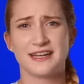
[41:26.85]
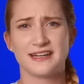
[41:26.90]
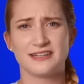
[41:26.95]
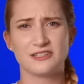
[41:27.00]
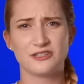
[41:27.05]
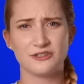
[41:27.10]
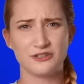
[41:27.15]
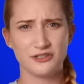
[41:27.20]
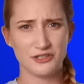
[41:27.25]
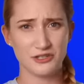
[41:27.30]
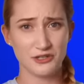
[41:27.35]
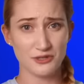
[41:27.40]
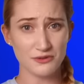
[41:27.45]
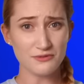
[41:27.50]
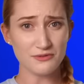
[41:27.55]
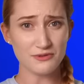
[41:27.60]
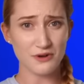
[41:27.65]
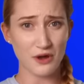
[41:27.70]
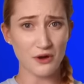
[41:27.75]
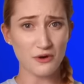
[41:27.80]
Do
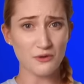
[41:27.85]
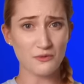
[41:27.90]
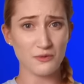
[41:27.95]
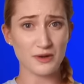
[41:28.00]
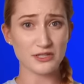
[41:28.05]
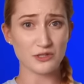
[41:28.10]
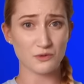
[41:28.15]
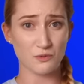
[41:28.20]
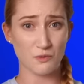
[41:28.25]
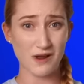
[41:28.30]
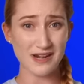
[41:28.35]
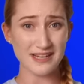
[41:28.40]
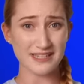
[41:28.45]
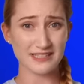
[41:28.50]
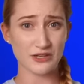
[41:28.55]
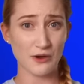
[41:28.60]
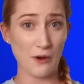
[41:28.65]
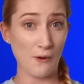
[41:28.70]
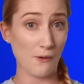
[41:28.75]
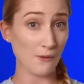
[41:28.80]
you know which one is
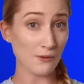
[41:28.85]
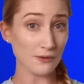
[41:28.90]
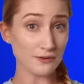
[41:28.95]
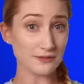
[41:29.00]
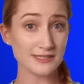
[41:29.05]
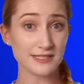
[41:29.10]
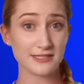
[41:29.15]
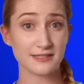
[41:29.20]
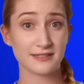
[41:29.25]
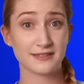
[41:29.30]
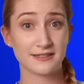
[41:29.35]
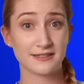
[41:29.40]
cold?